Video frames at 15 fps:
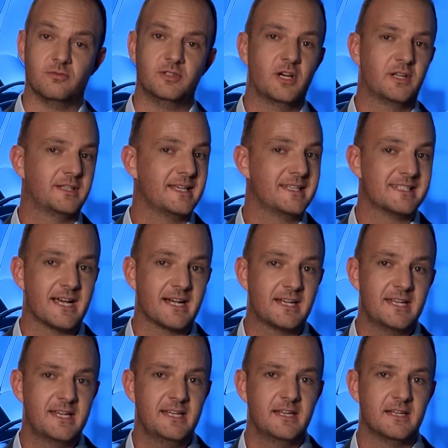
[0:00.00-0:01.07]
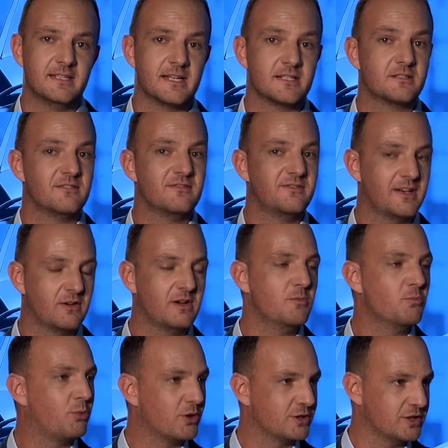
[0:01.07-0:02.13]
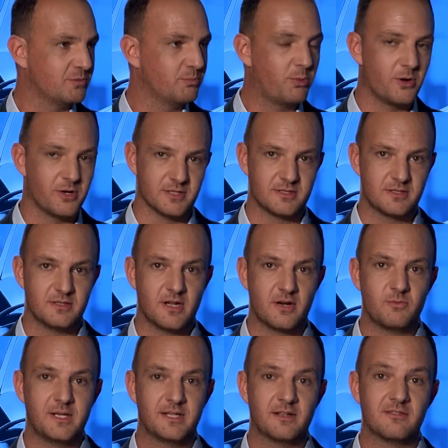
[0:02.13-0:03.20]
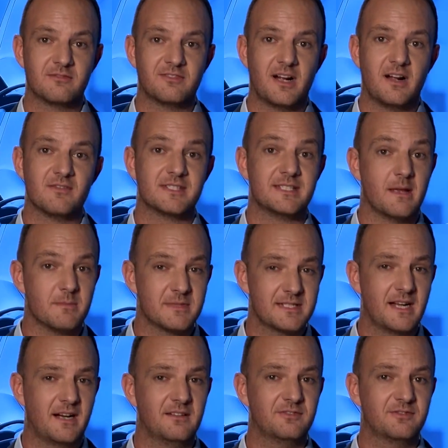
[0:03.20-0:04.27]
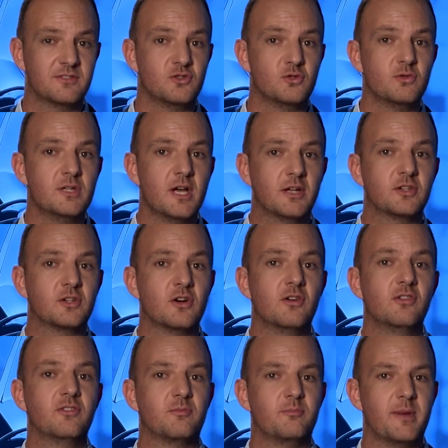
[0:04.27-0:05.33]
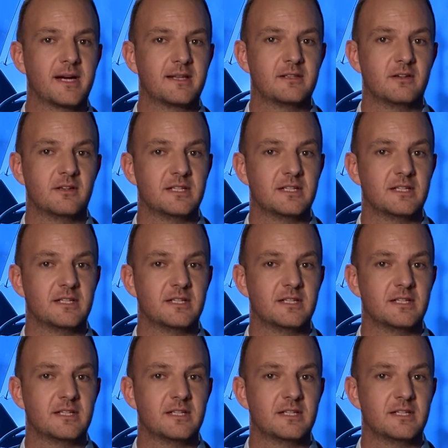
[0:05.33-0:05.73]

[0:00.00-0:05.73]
not exactly. That's a very important point. Non-return valves themselves do not cause bacterial